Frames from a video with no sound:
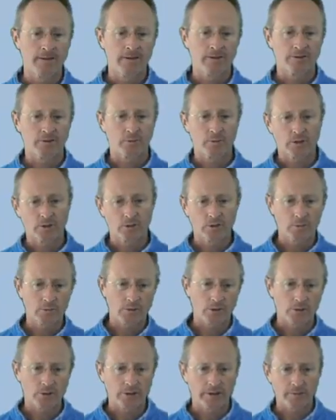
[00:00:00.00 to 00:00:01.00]
So we're going to be
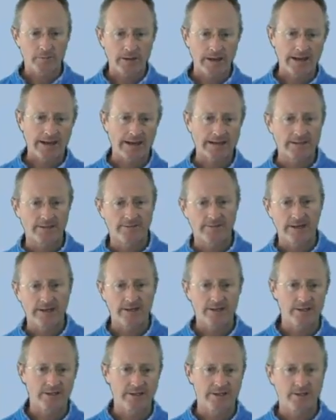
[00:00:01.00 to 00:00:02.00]
learning about
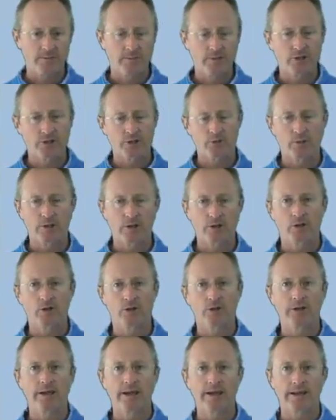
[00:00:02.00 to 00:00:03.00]
activation inhibition. We've got to
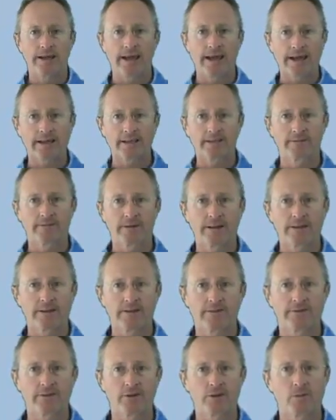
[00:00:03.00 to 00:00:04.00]
learn how to activate
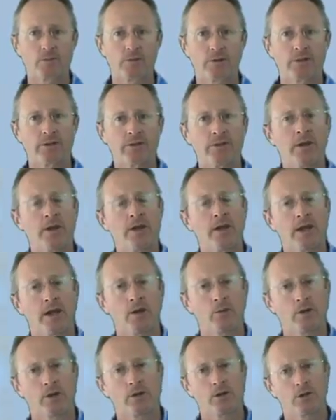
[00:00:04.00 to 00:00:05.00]
the phenomenon,
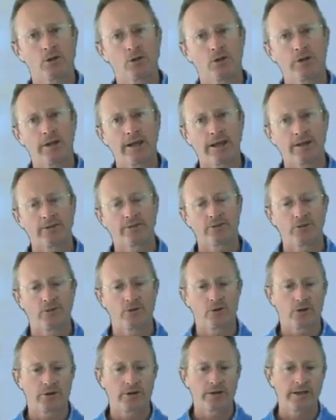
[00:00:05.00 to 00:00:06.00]
and we've got to learn how to
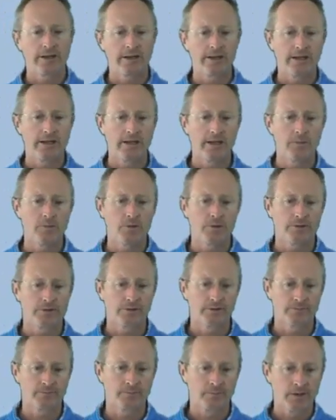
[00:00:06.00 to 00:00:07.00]
not inhibit.
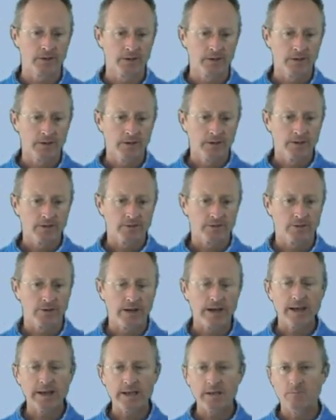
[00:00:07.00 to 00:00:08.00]
So
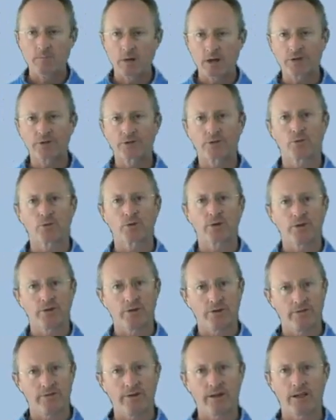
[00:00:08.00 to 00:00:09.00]
any muscle can
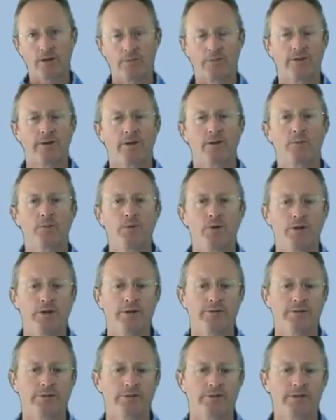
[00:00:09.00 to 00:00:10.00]
develop
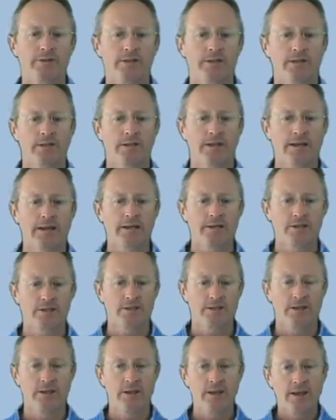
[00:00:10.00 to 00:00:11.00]
therapeutic
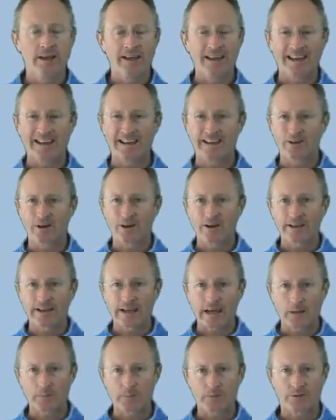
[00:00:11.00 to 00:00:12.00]
fasciculation, and it only
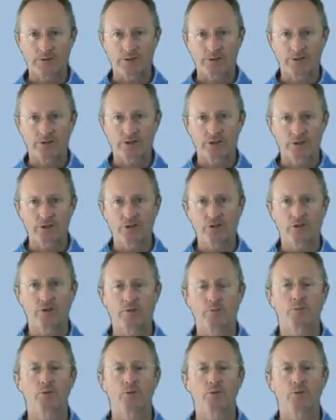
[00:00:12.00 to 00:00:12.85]
happens at a certain